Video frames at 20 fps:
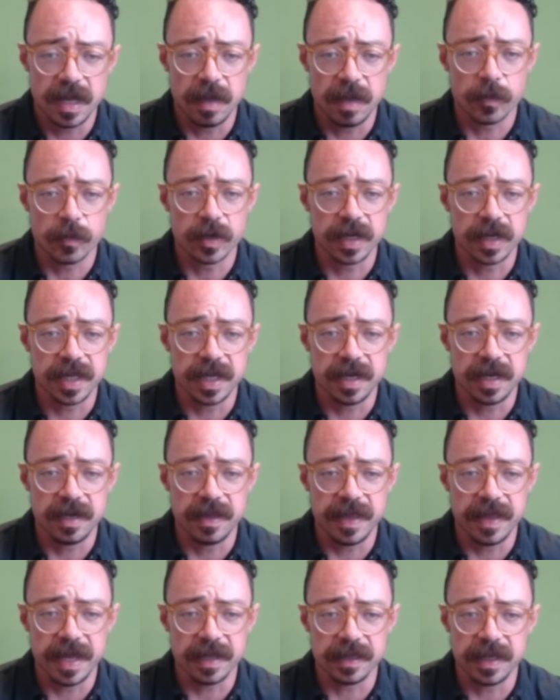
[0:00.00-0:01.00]
going to get into
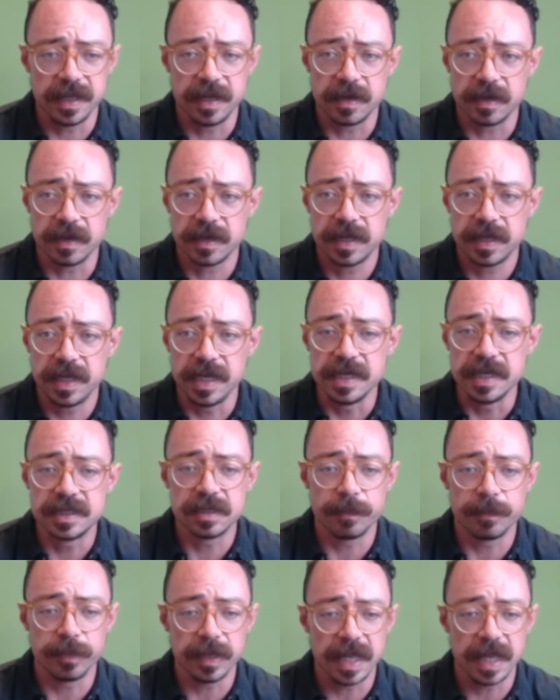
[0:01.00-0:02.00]
that later. He
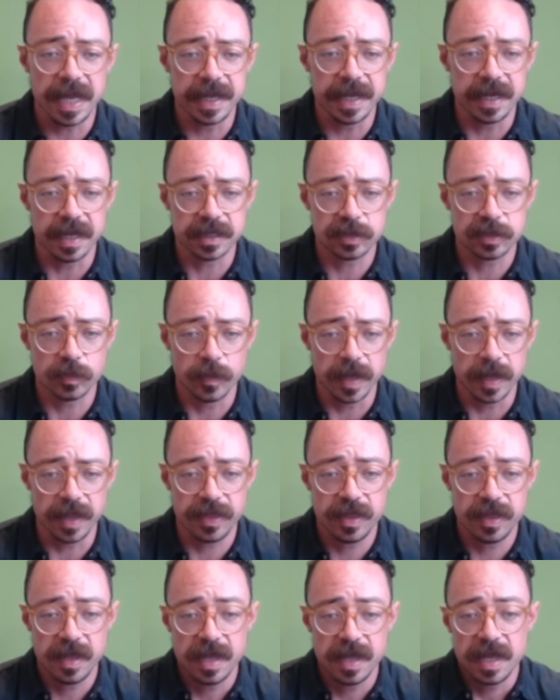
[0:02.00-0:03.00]
supplied us with
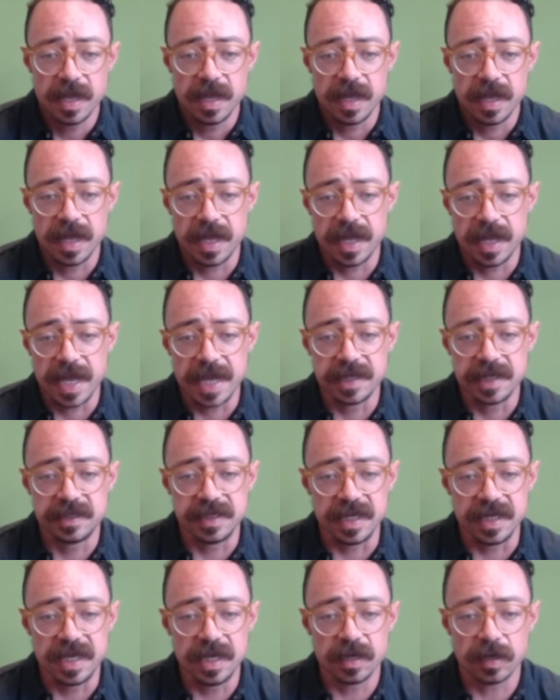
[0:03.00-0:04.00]
AC
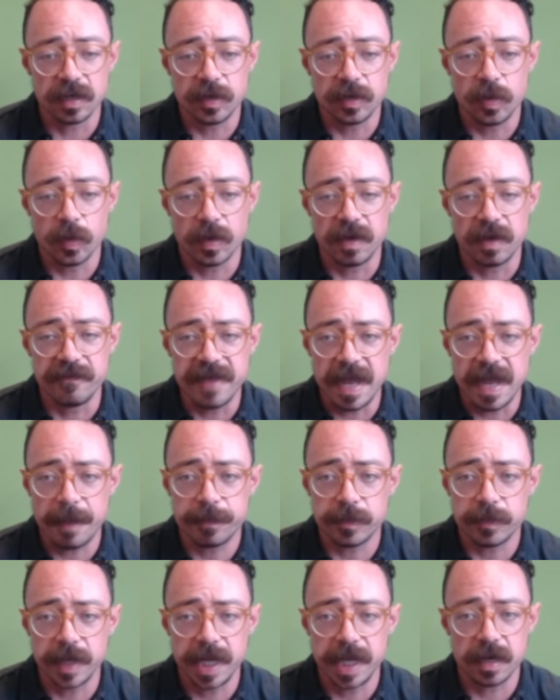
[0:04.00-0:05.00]
heater core and
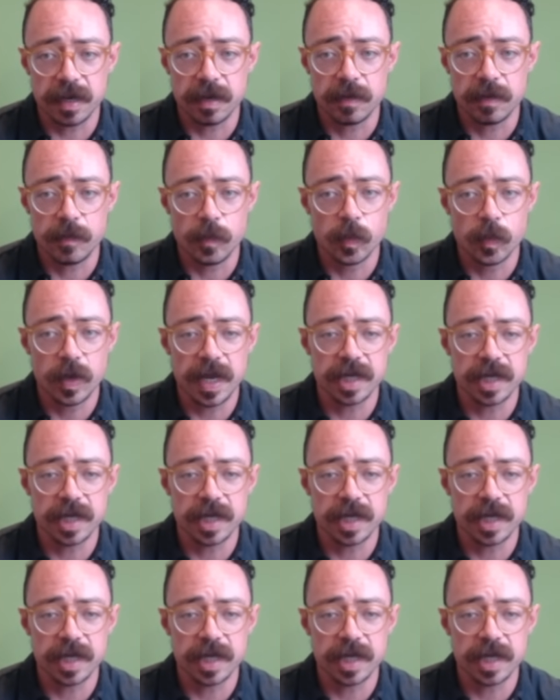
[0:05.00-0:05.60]
evaporator. We're not